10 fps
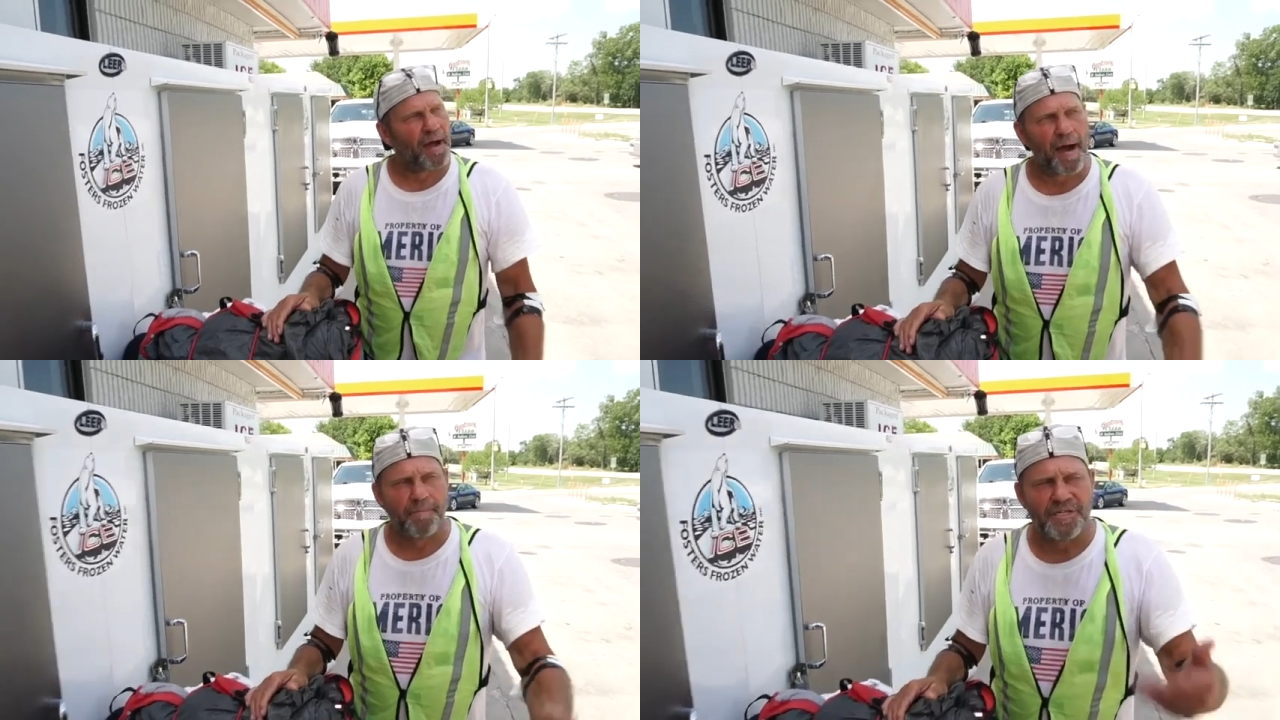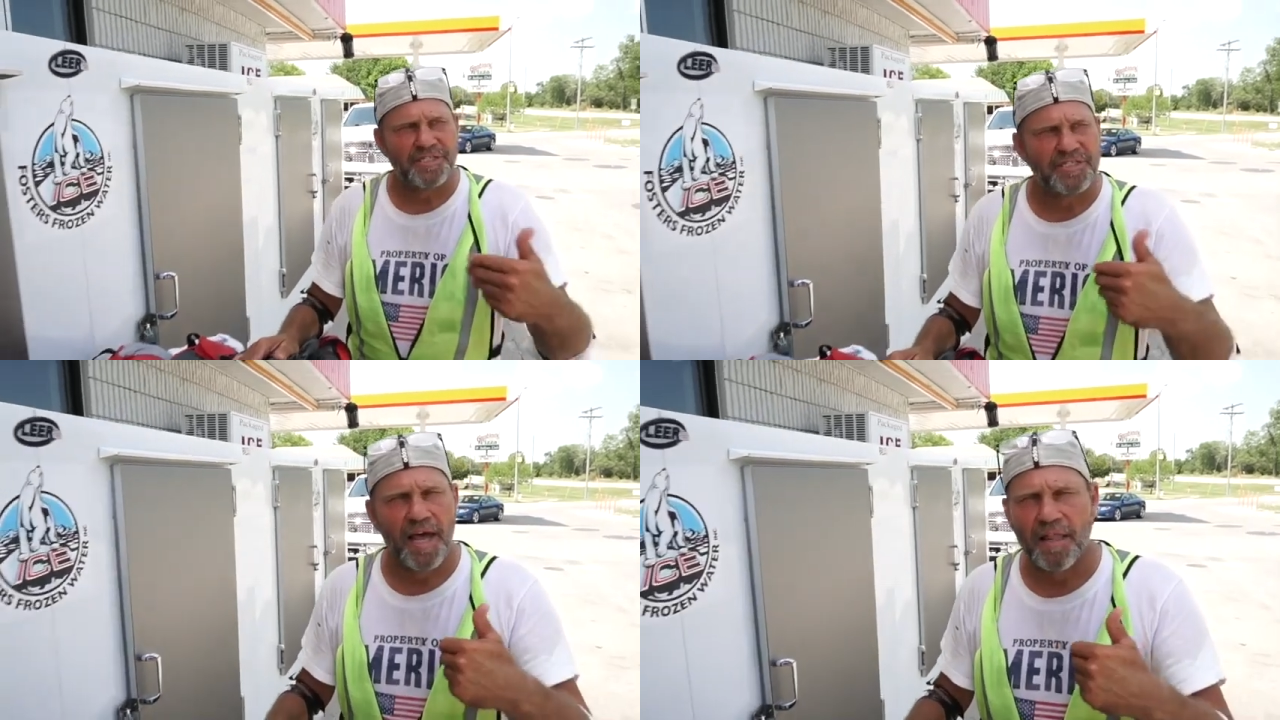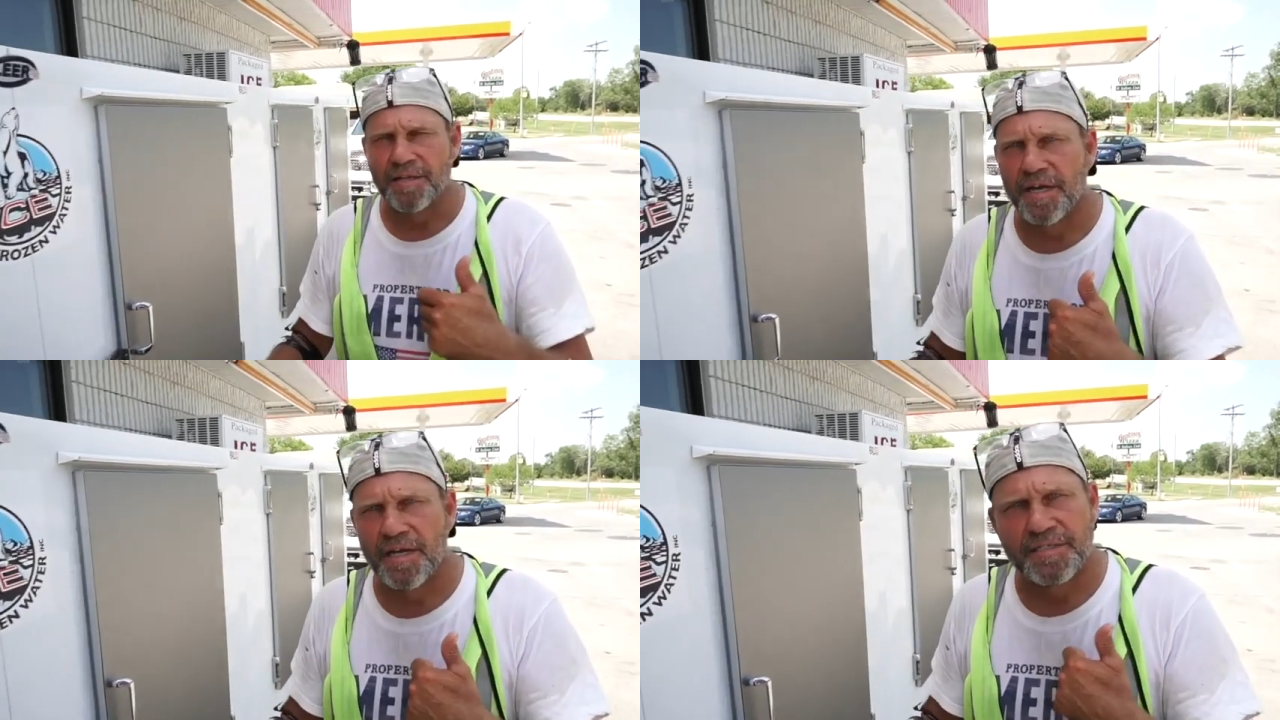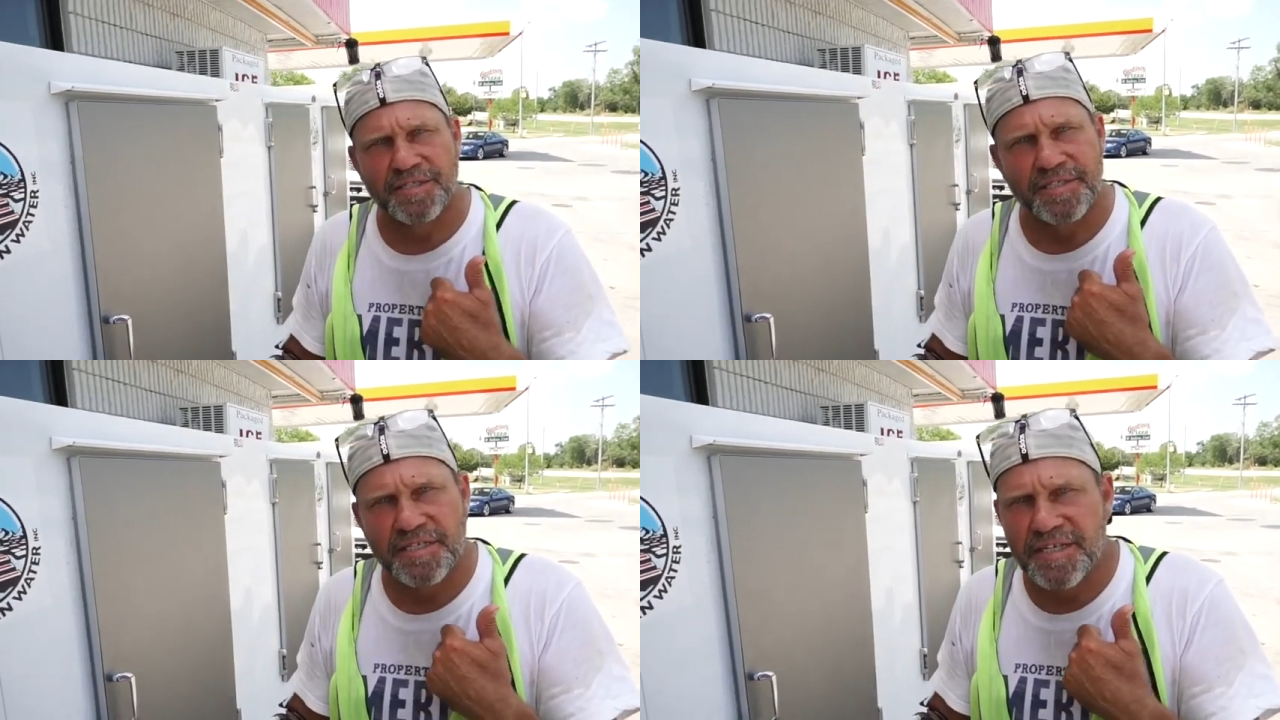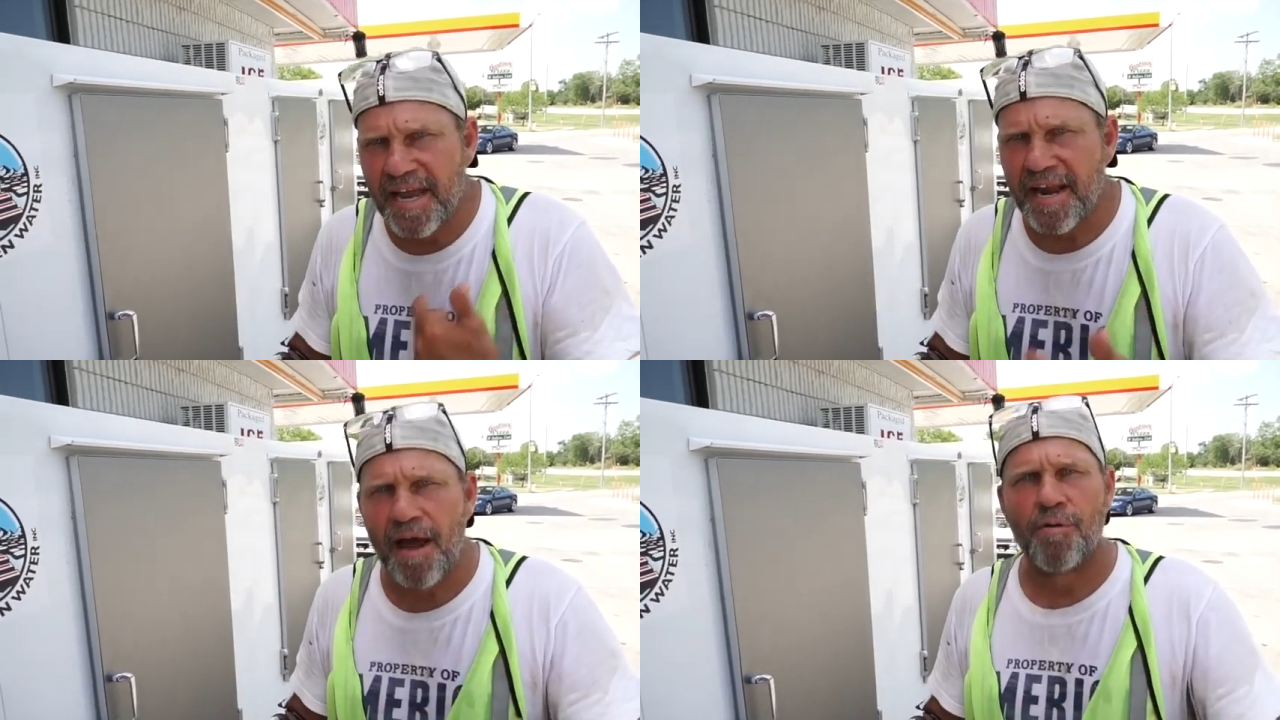I'm just telling you, it's the
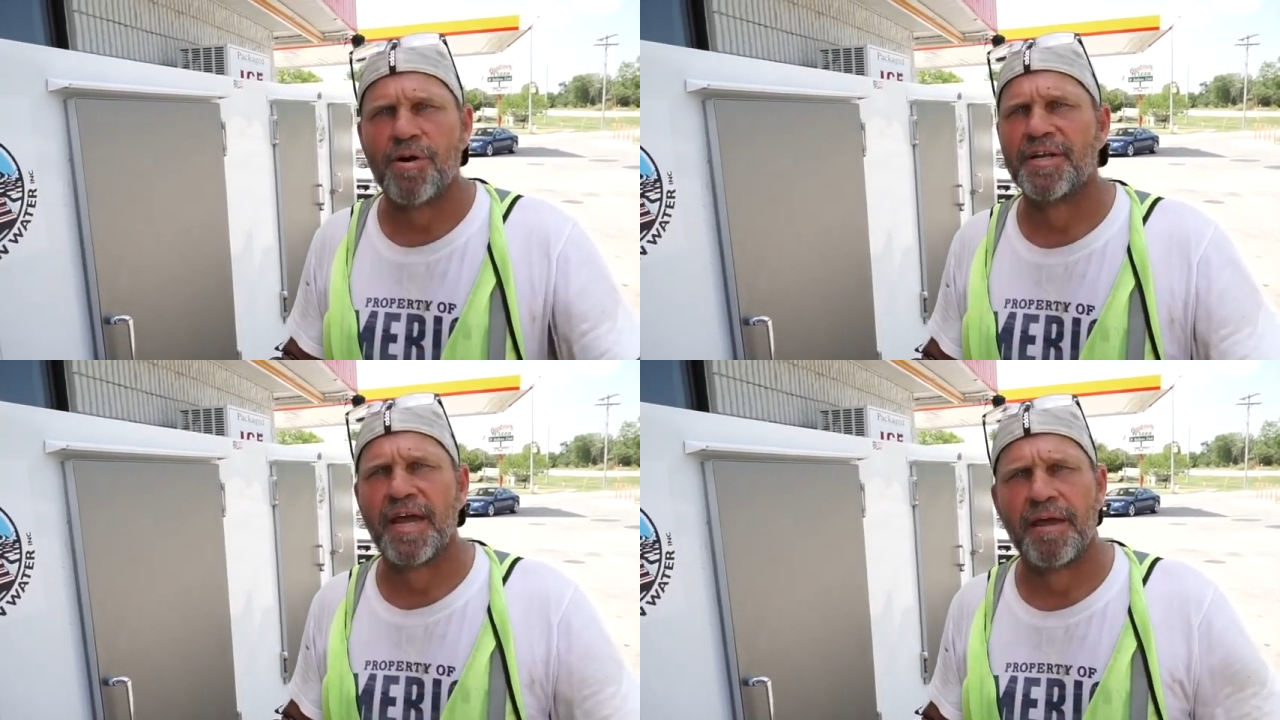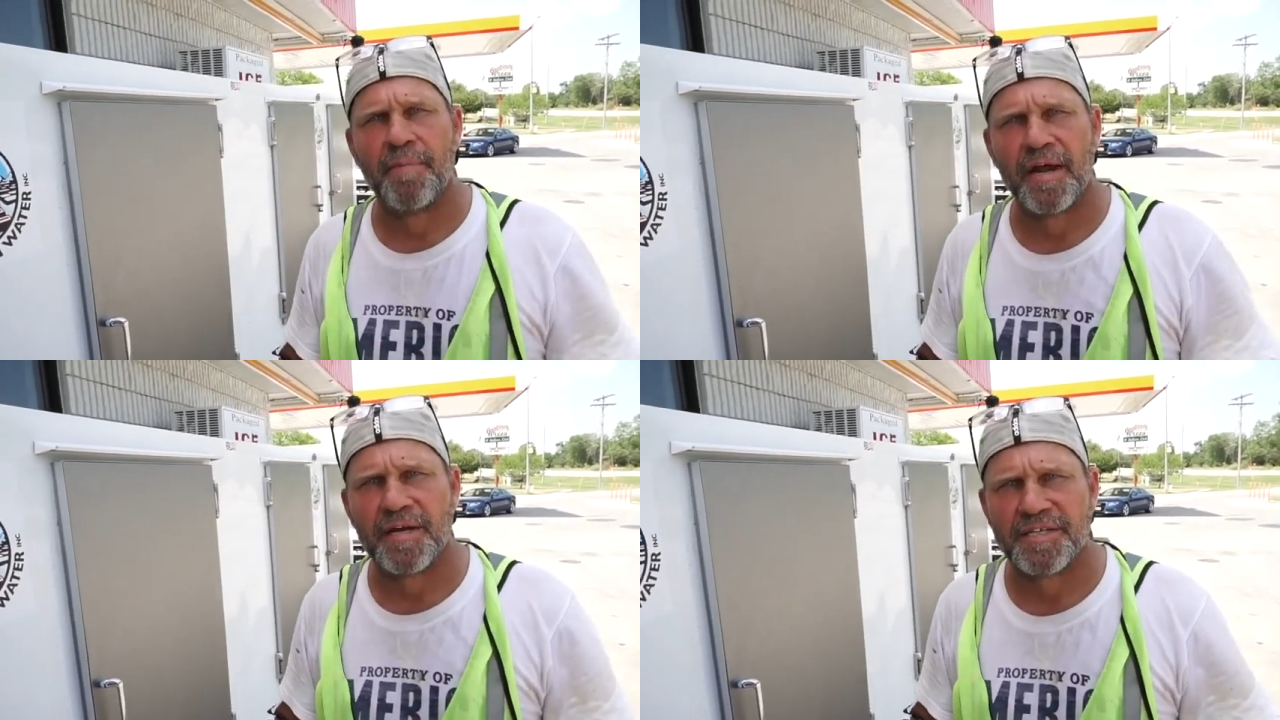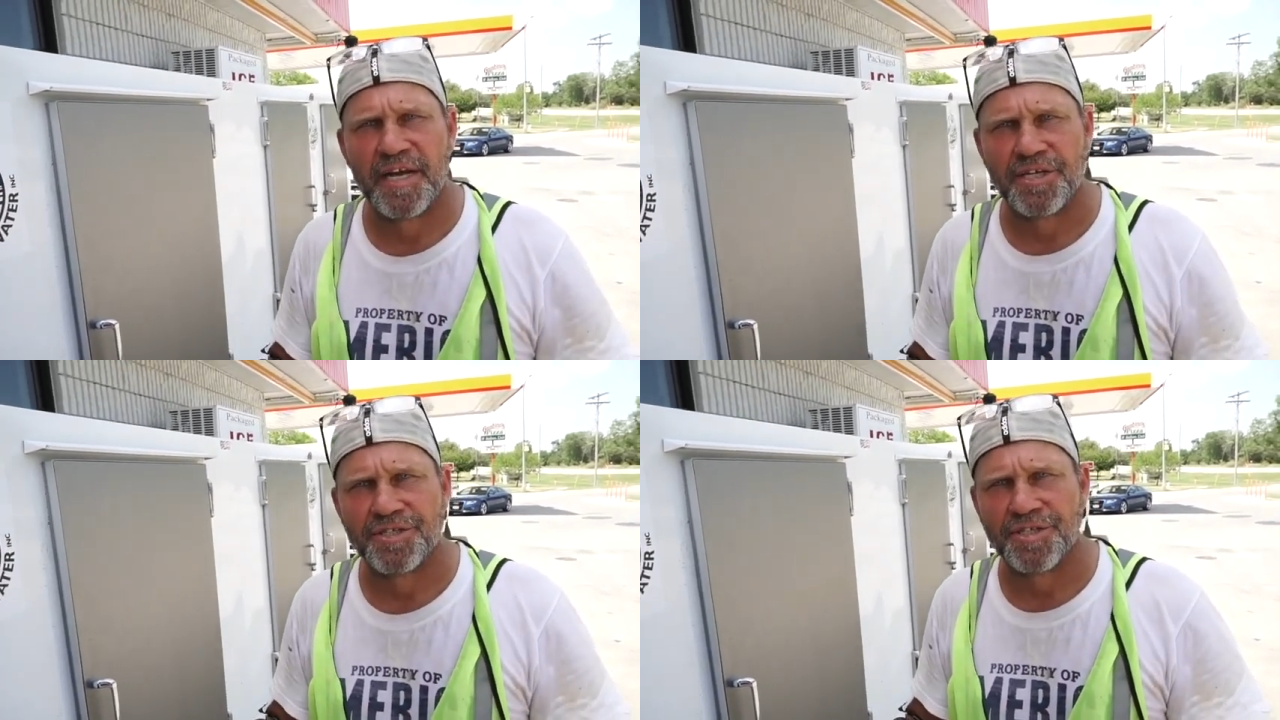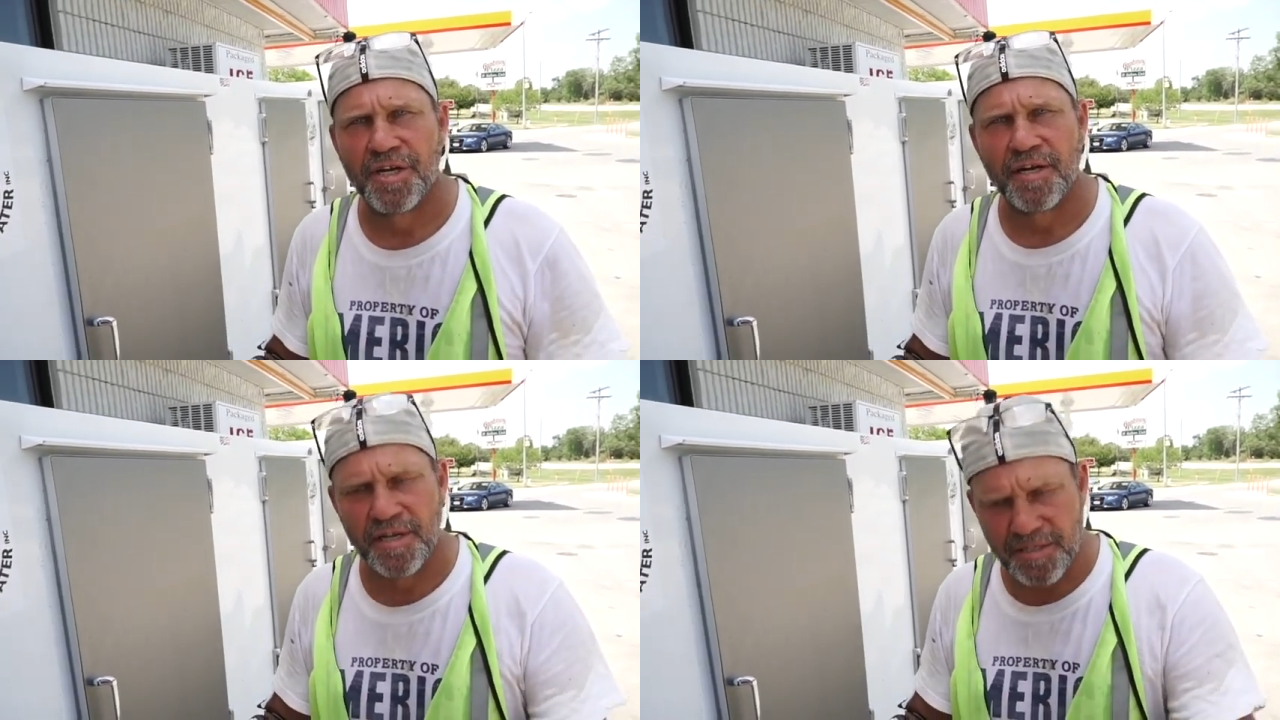10-hour a day meditation.